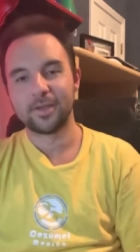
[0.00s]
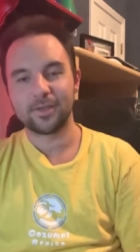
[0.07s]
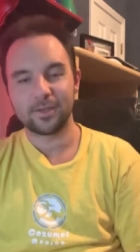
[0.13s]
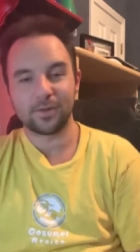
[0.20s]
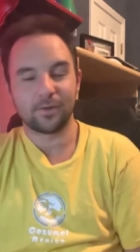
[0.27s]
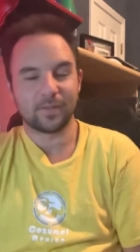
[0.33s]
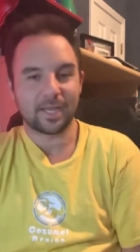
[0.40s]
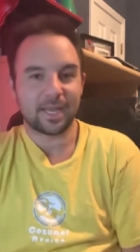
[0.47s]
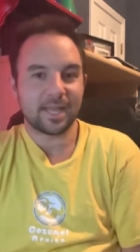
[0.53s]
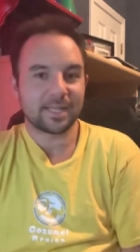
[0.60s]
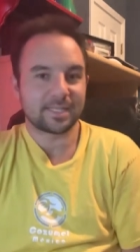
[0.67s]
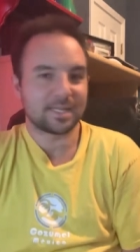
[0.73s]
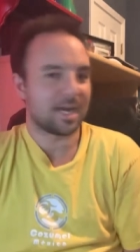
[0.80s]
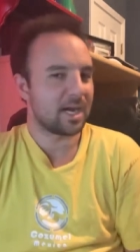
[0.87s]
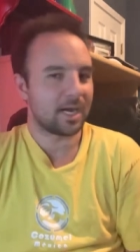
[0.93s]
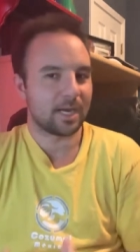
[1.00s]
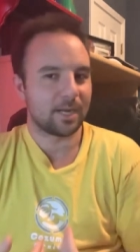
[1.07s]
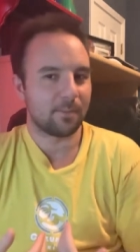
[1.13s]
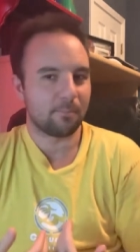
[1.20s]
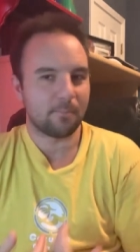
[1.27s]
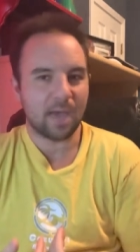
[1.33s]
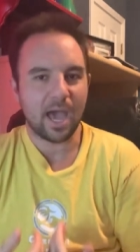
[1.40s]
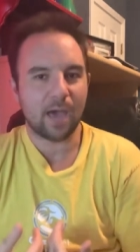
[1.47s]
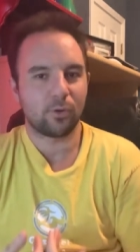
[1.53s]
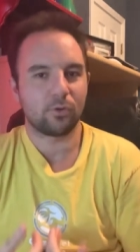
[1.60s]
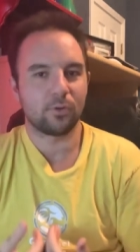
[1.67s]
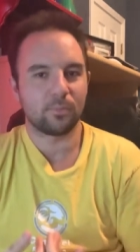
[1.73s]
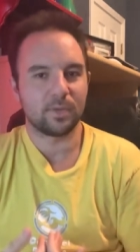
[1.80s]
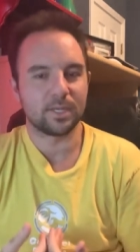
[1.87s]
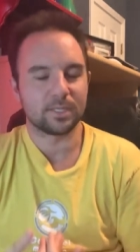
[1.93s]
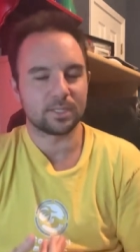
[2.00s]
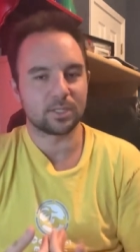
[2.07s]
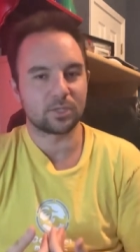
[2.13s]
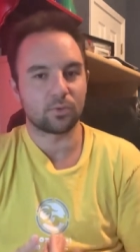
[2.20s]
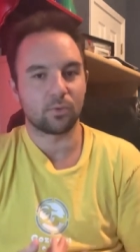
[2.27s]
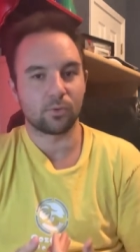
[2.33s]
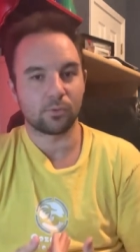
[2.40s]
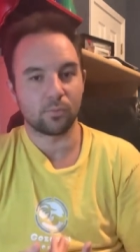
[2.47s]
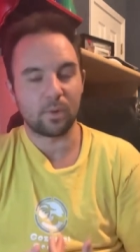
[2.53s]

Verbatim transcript: You know, like it's not gonna matter to me as the store owner.